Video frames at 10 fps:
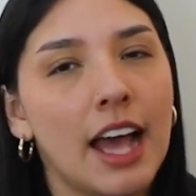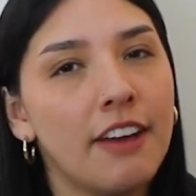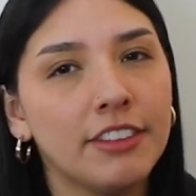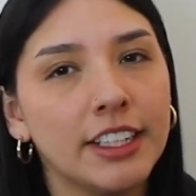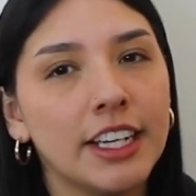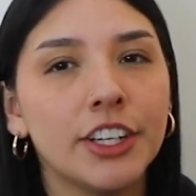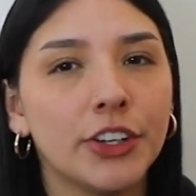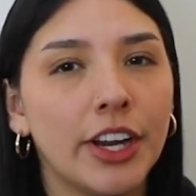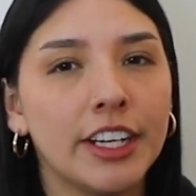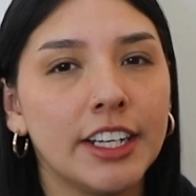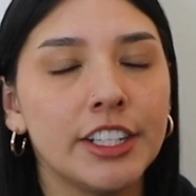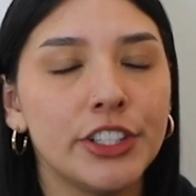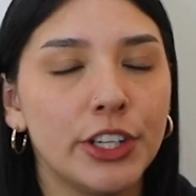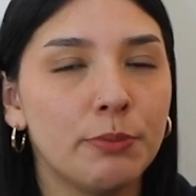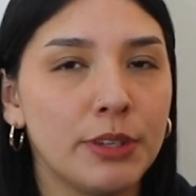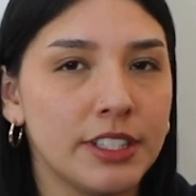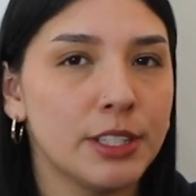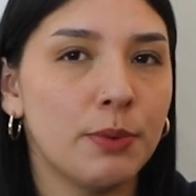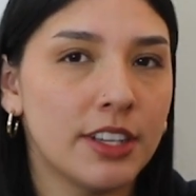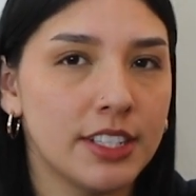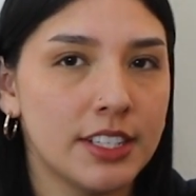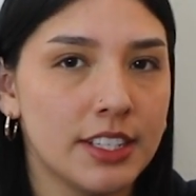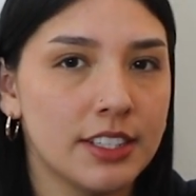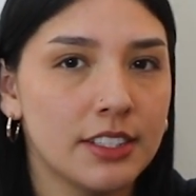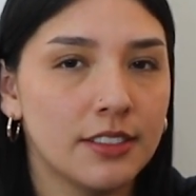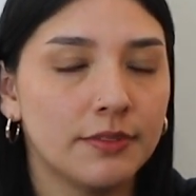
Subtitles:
heavily integrated into your business processes,